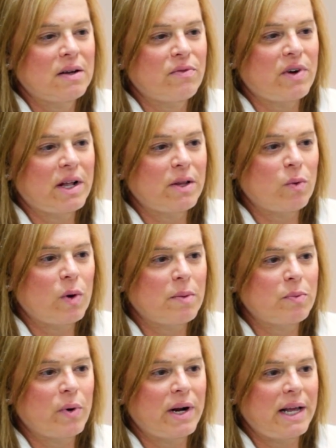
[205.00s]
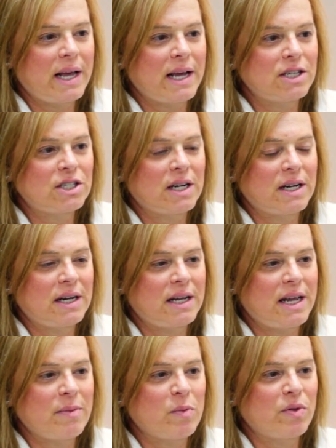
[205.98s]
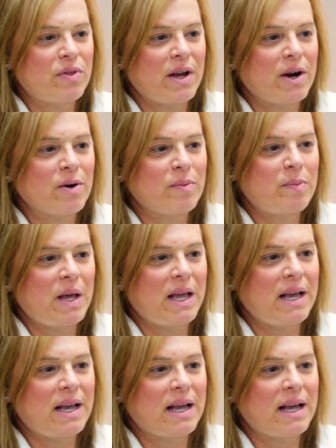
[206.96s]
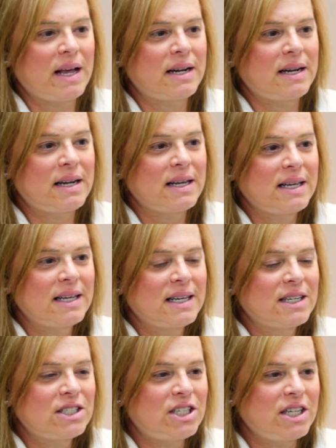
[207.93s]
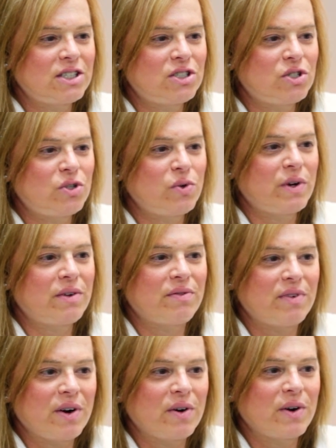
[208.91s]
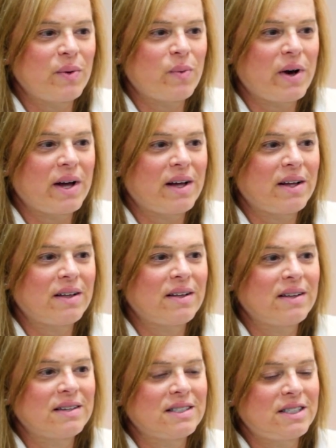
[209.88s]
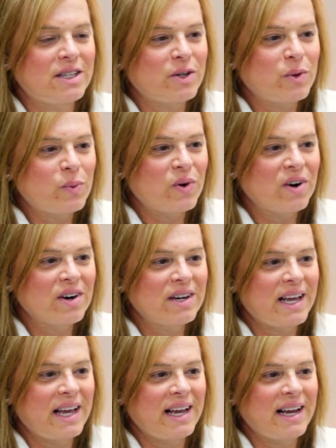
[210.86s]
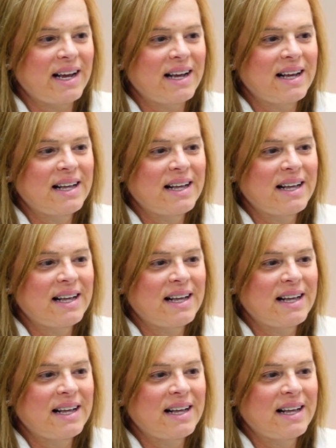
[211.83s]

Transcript: follow-up radiation and chemotherapy, and she's doing very well, still working,